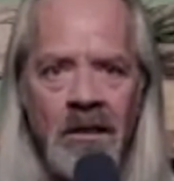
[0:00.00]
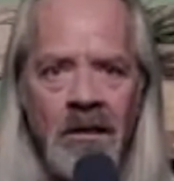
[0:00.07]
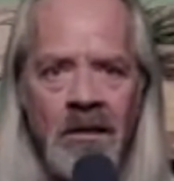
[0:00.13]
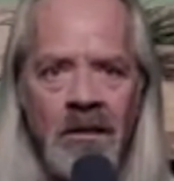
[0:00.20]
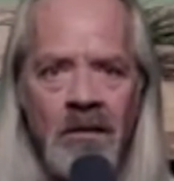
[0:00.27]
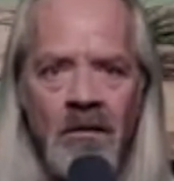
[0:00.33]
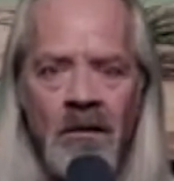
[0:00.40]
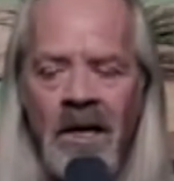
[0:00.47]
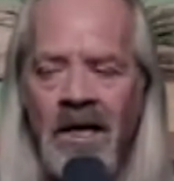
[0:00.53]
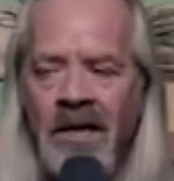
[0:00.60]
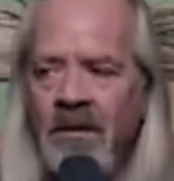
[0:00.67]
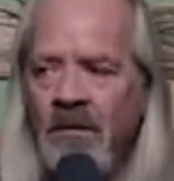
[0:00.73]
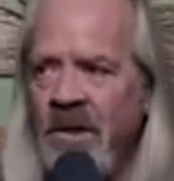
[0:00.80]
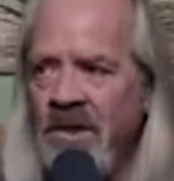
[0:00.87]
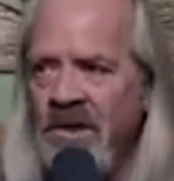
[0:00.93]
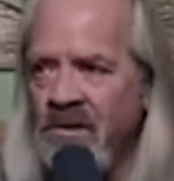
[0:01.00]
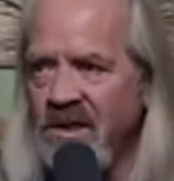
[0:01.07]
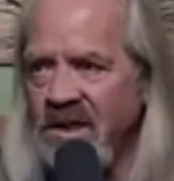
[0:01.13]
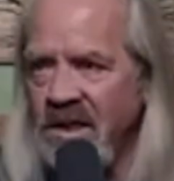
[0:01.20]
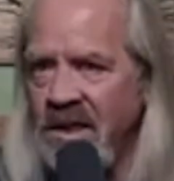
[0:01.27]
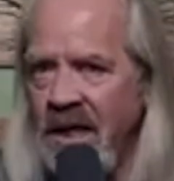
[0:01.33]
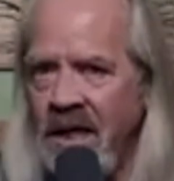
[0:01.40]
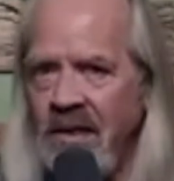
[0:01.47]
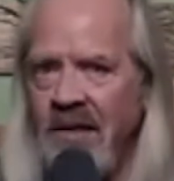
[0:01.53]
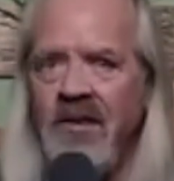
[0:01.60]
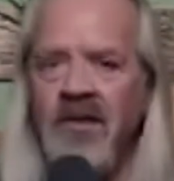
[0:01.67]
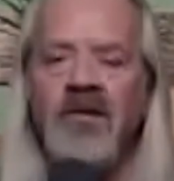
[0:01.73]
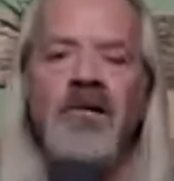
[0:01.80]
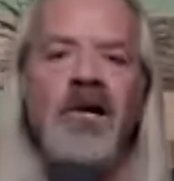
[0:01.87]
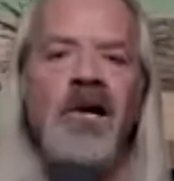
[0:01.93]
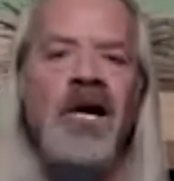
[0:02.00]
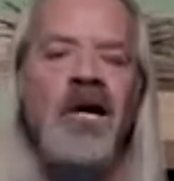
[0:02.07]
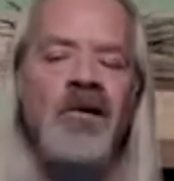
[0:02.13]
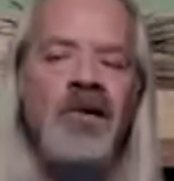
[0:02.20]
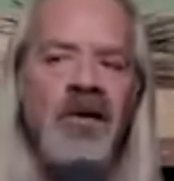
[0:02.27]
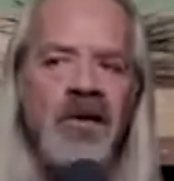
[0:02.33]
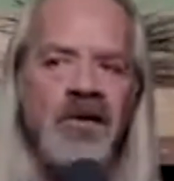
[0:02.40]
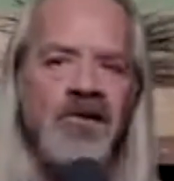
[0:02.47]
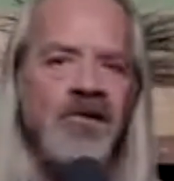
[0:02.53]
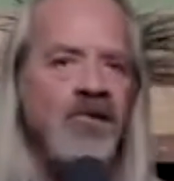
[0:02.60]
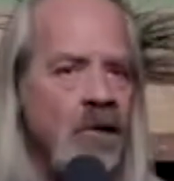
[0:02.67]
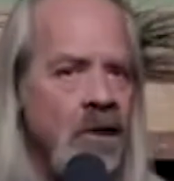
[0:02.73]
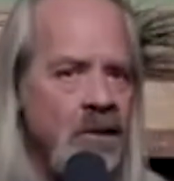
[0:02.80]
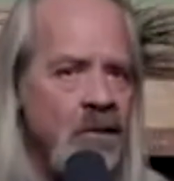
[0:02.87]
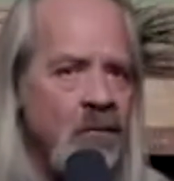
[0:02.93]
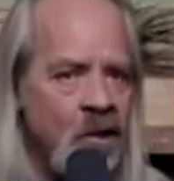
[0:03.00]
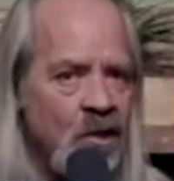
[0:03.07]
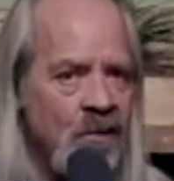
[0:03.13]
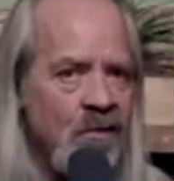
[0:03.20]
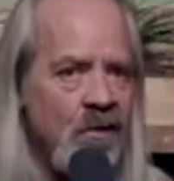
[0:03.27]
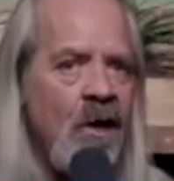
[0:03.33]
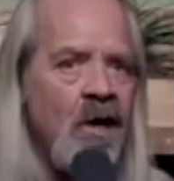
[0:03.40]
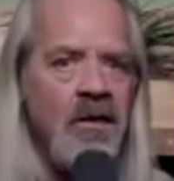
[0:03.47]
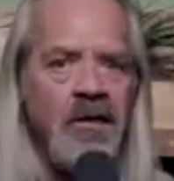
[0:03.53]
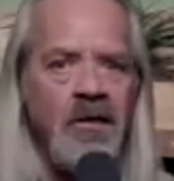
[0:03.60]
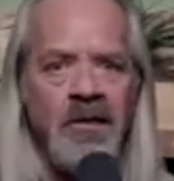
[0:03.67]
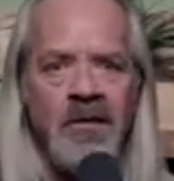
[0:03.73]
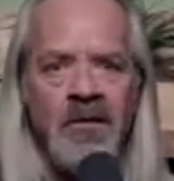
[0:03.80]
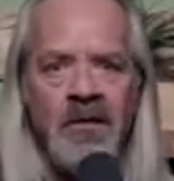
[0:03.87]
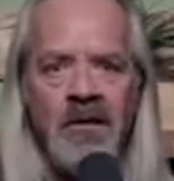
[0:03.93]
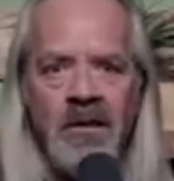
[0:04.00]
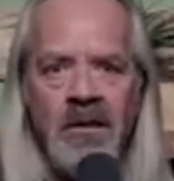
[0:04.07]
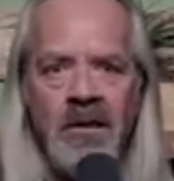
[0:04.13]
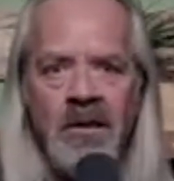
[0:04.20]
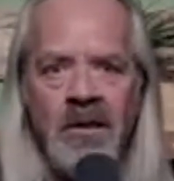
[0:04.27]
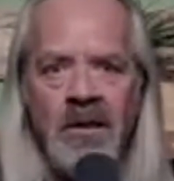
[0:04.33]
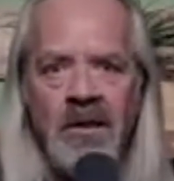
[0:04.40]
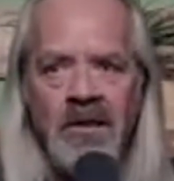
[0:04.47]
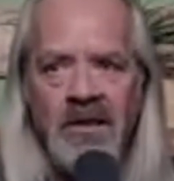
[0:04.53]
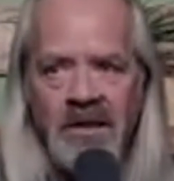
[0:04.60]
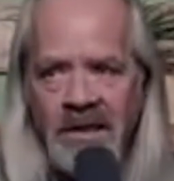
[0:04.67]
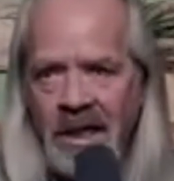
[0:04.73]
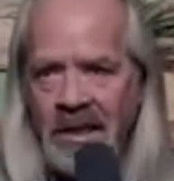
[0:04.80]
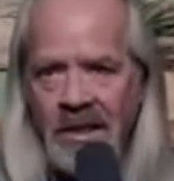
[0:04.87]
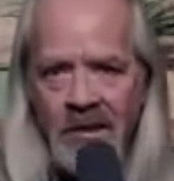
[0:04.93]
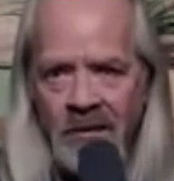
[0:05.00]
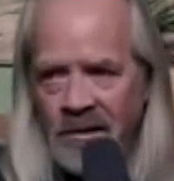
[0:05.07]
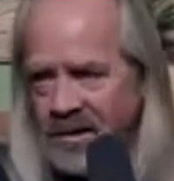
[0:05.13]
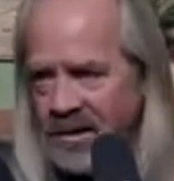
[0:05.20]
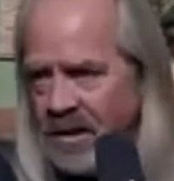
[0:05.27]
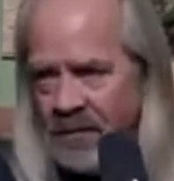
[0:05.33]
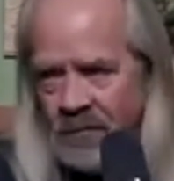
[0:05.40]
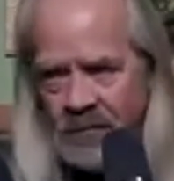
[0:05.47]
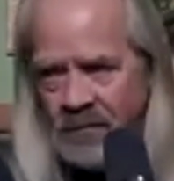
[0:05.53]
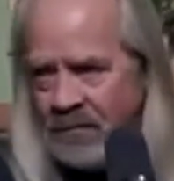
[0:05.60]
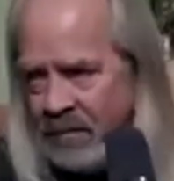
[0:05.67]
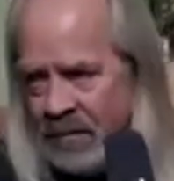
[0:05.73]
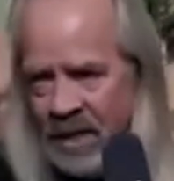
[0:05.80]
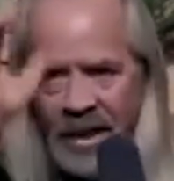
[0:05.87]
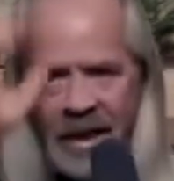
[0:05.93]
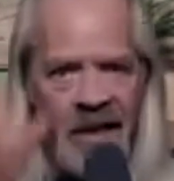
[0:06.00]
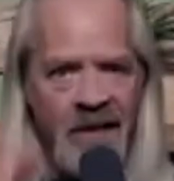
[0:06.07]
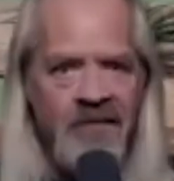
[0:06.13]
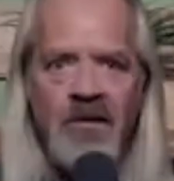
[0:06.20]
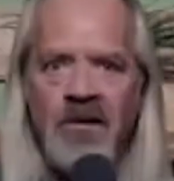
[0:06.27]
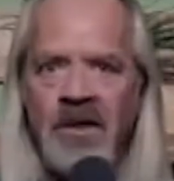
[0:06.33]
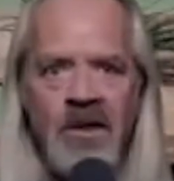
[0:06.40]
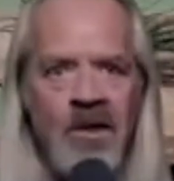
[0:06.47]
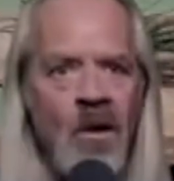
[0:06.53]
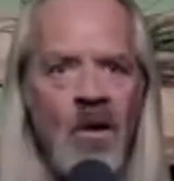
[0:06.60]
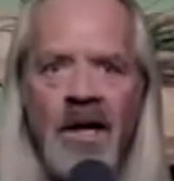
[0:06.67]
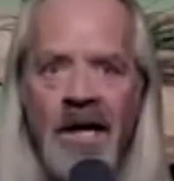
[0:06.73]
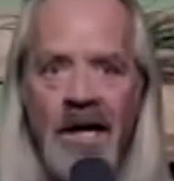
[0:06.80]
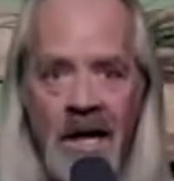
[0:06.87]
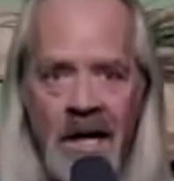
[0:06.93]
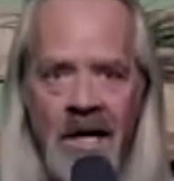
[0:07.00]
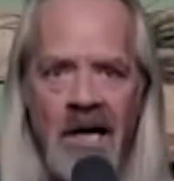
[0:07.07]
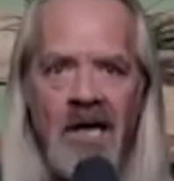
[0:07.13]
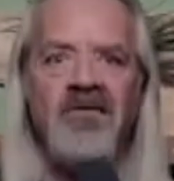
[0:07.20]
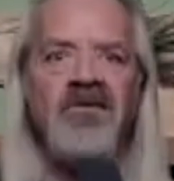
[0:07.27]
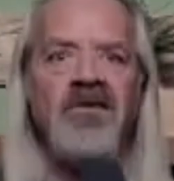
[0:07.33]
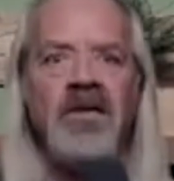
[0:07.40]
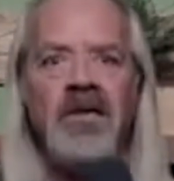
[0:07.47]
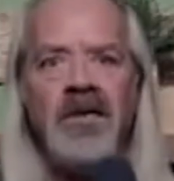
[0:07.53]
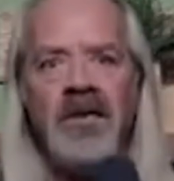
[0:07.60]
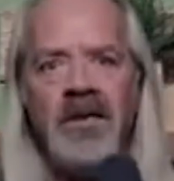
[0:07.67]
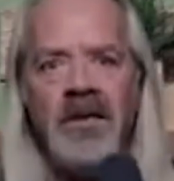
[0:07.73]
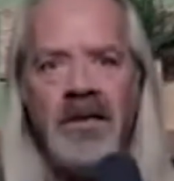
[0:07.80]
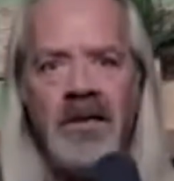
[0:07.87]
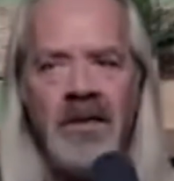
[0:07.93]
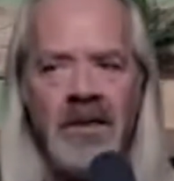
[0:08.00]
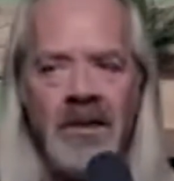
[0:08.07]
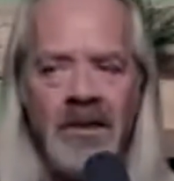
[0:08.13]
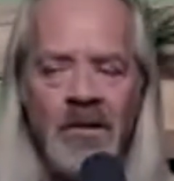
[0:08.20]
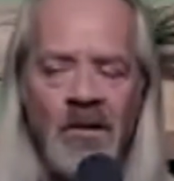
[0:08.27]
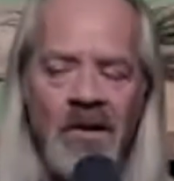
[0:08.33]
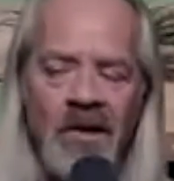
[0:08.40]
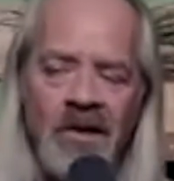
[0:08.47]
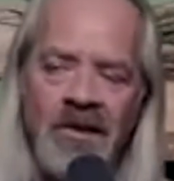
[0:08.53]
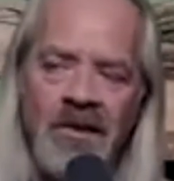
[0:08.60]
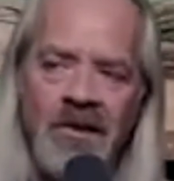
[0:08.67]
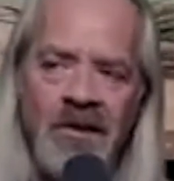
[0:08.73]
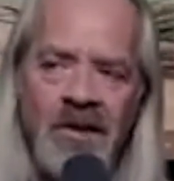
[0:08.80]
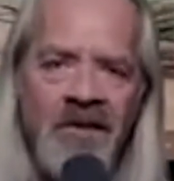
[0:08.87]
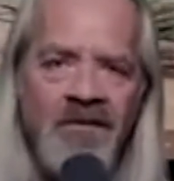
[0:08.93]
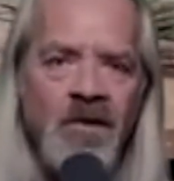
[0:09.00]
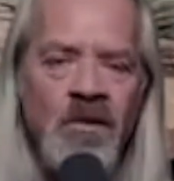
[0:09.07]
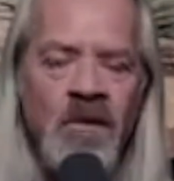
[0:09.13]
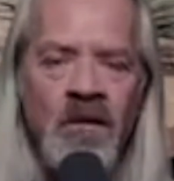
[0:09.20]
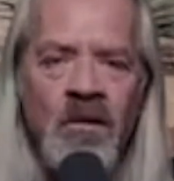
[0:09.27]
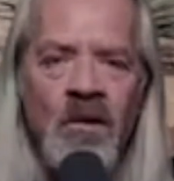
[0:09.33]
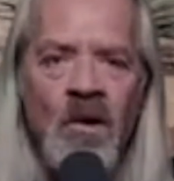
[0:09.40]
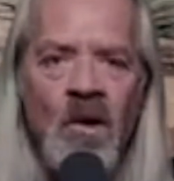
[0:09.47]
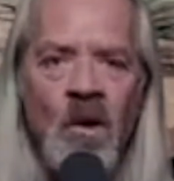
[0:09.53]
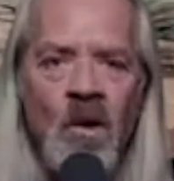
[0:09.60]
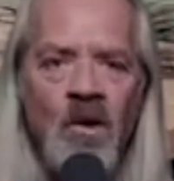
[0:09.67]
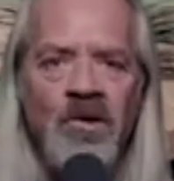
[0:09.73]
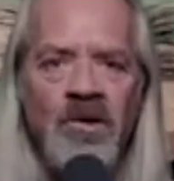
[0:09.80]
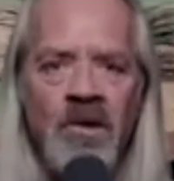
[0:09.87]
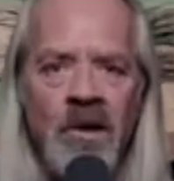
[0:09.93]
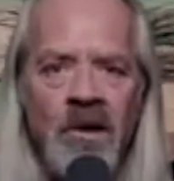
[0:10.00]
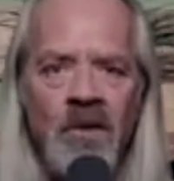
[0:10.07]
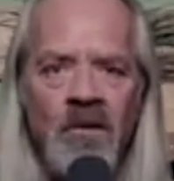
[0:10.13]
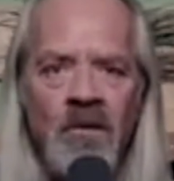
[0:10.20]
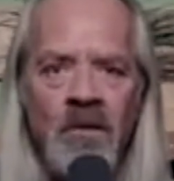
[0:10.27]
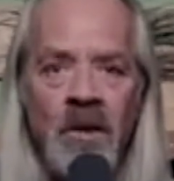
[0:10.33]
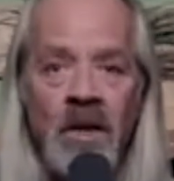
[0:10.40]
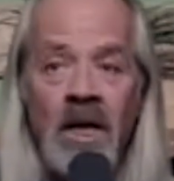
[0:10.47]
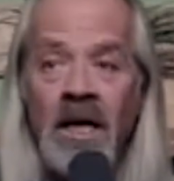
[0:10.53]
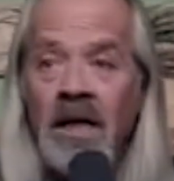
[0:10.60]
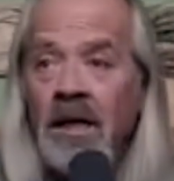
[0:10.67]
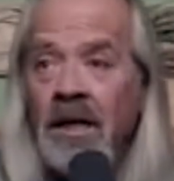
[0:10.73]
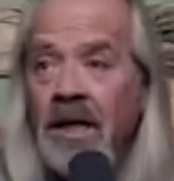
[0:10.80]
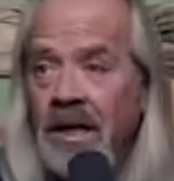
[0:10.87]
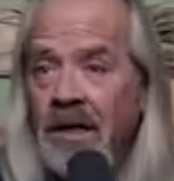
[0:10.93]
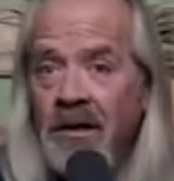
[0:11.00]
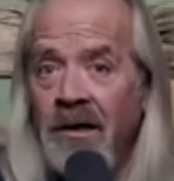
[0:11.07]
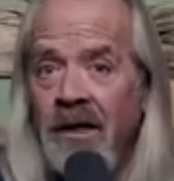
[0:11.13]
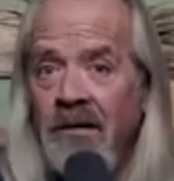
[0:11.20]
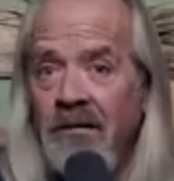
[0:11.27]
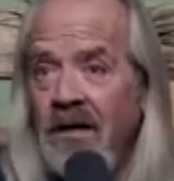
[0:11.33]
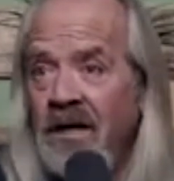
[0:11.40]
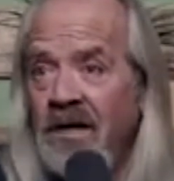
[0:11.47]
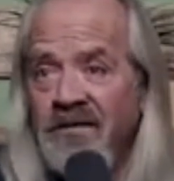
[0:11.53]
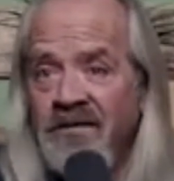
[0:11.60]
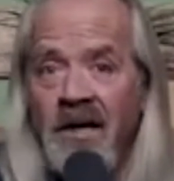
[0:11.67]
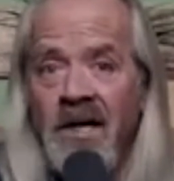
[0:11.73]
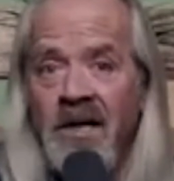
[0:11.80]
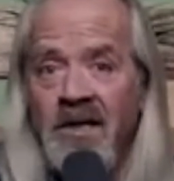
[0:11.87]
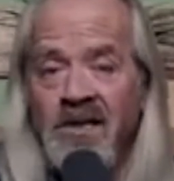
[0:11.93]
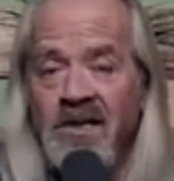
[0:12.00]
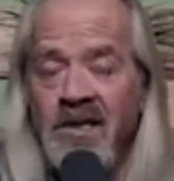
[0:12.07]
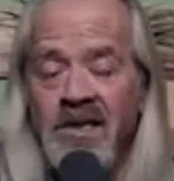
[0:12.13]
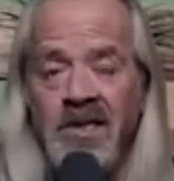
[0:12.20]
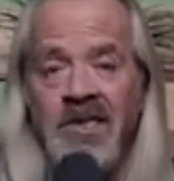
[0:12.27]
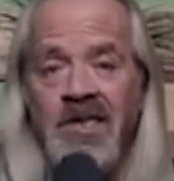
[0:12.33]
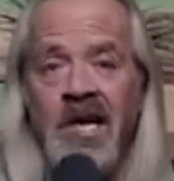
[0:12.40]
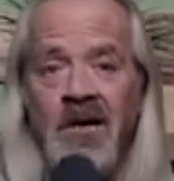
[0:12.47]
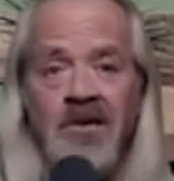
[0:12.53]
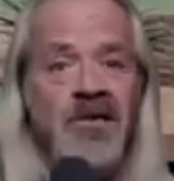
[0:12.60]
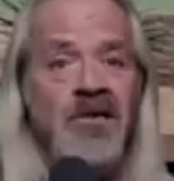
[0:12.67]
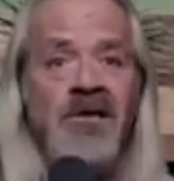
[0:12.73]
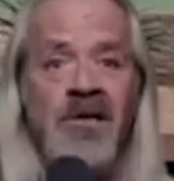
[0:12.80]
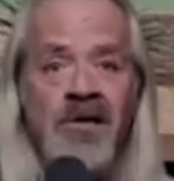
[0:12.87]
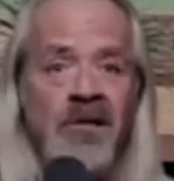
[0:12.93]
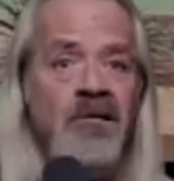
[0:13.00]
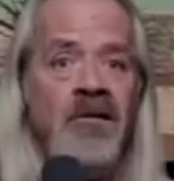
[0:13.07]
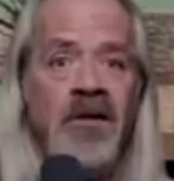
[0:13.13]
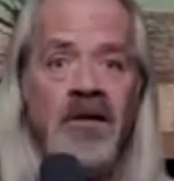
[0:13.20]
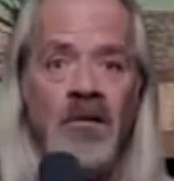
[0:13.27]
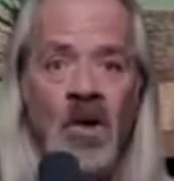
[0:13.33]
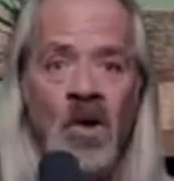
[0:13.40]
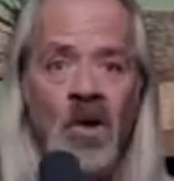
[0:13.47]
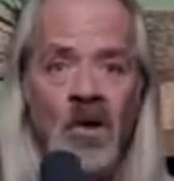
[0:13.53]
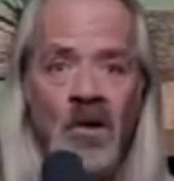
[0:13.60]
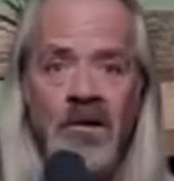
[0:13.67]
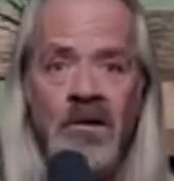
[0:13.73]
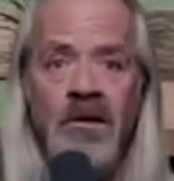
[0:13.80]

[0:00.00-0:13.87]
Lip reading: right? And when you're standing your ground and it's trying to put a thought in you to take you to some behavior you don't want to have, well, then you have to be able to hold your own. Hear it, that's fine. It's going to shout in your ear like a bullhorn.